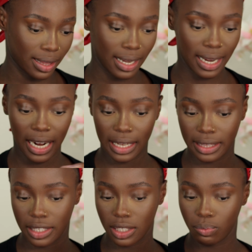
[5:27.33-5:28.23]
think I
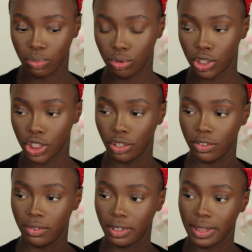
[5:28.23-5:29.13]
like this bushy
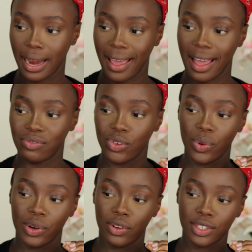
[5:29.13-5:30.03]
look that I have
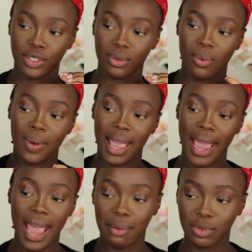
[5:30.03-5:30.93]
going on, so
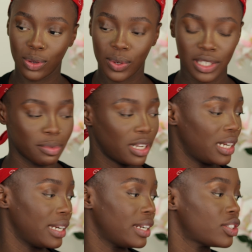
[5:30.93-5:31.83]
I'm not going to be
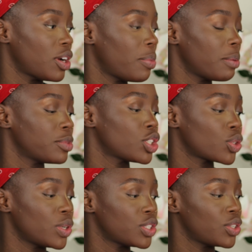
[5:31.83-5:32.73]
cleaning it up. I'm
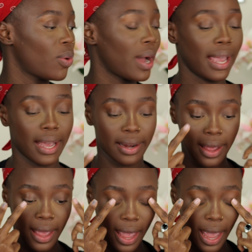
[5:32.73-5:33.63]
just going to go ahead
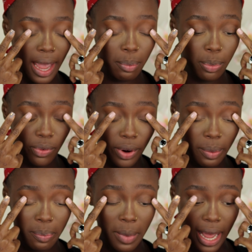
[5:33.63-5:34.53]
and
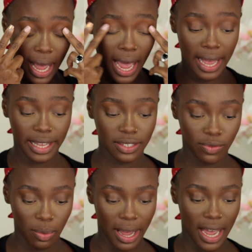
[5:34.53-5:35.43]
prep my eyes
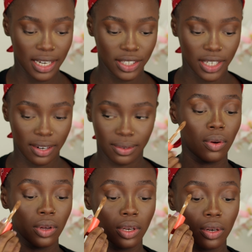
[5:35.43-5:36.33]
for my eyeshadow.
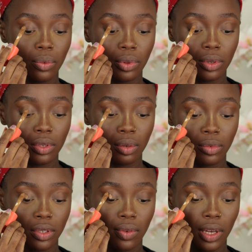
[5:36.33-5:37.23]
Going in with the
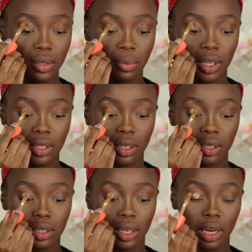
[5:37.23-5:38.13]
same Juvia's Place
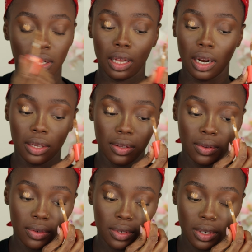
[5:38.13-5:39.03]
concealer that I
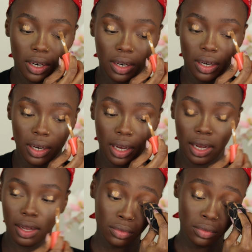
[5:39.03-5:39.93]
used earlier.